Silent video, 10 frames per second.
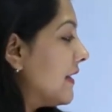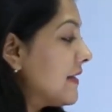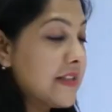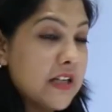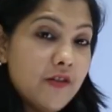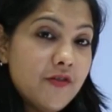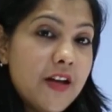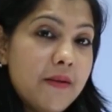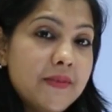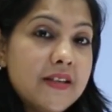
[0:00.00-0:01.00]
Serve
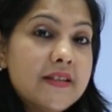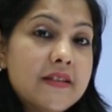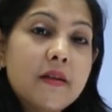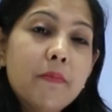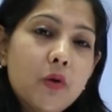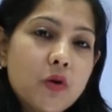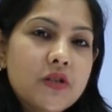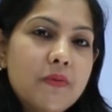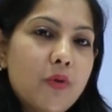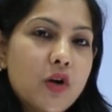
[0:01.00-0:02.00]
them. This is the
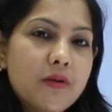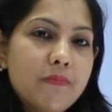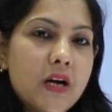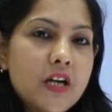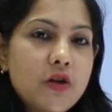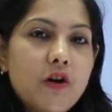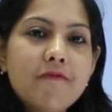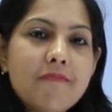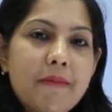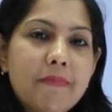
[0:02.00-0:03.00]
most important part
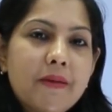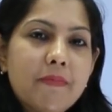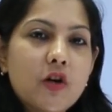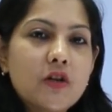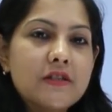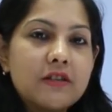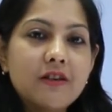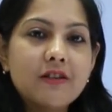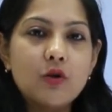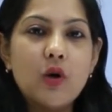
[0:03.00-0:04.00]
of mapping because
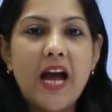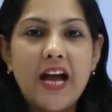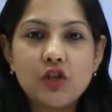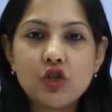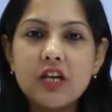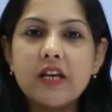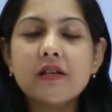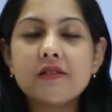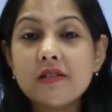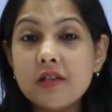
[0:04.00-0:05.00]
here you are
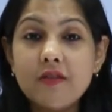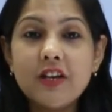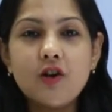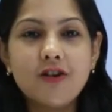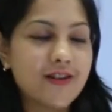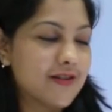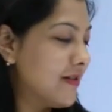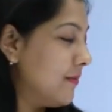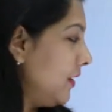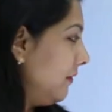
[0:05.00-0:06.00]
actually serving your
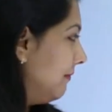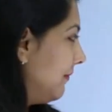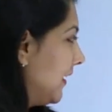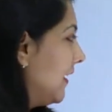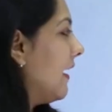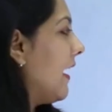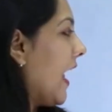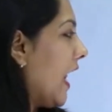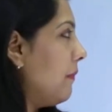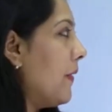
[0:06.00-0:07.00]
customer.
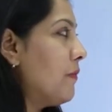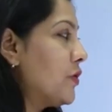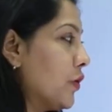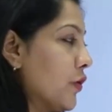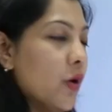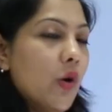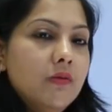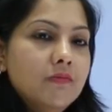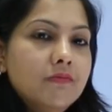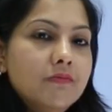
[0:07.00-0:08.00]
Help them to
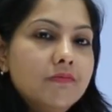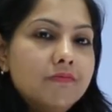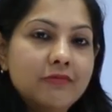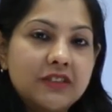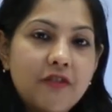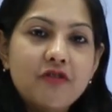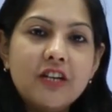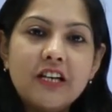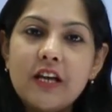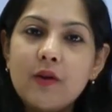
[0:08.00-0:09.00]
grow.
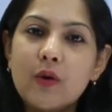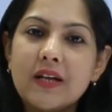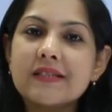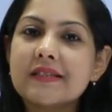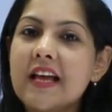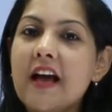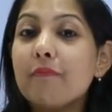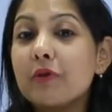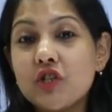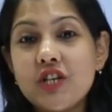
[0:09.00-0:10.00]
Definitely once they
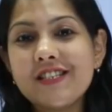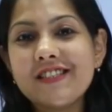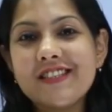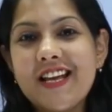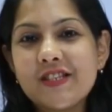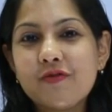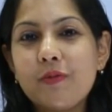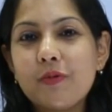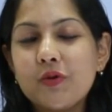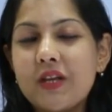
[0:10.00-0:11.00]
have purchased things
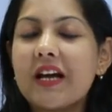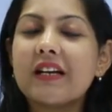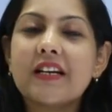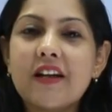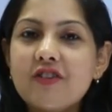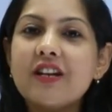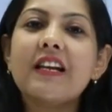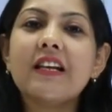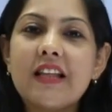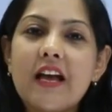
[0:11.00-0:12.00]
from you, they are
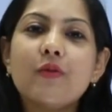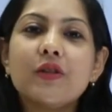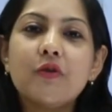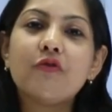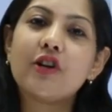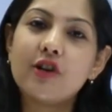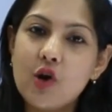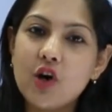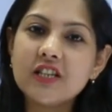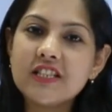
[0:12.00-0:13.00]
definitely there with you for a
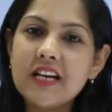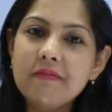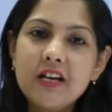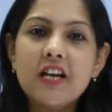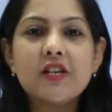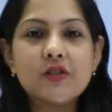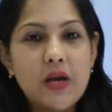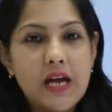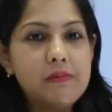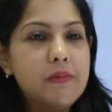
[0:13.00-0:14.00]
longer time. So
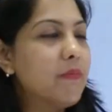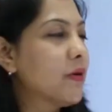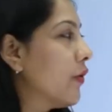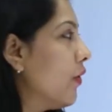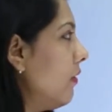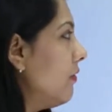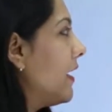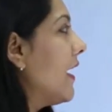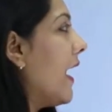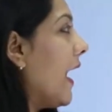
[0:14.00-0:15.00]
help them grow.
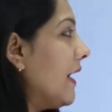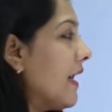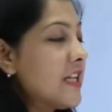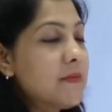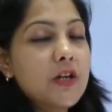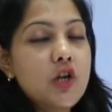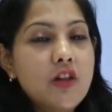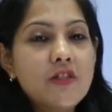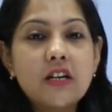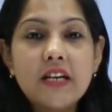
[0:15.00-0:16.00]
And last but
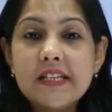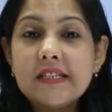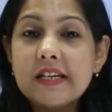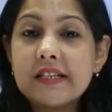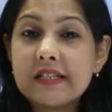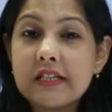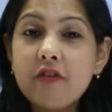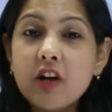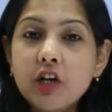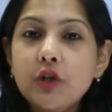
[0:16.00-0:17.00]
not the least, it's
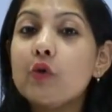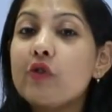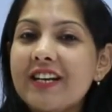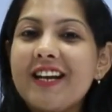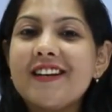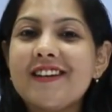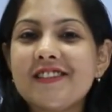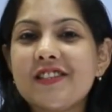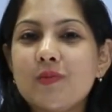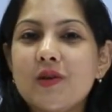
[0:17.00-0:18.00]
difficult to retain
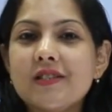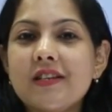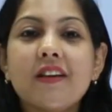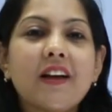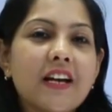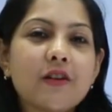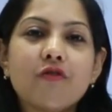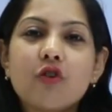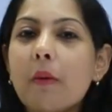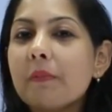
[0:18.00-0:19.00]
customers in the kind
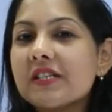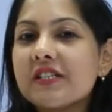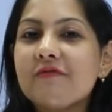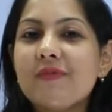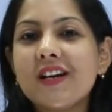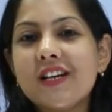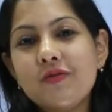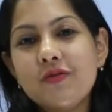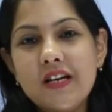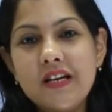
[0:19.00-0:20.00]
of competitive
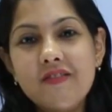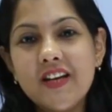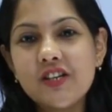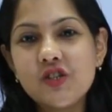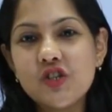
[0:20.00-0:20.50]
market we are living in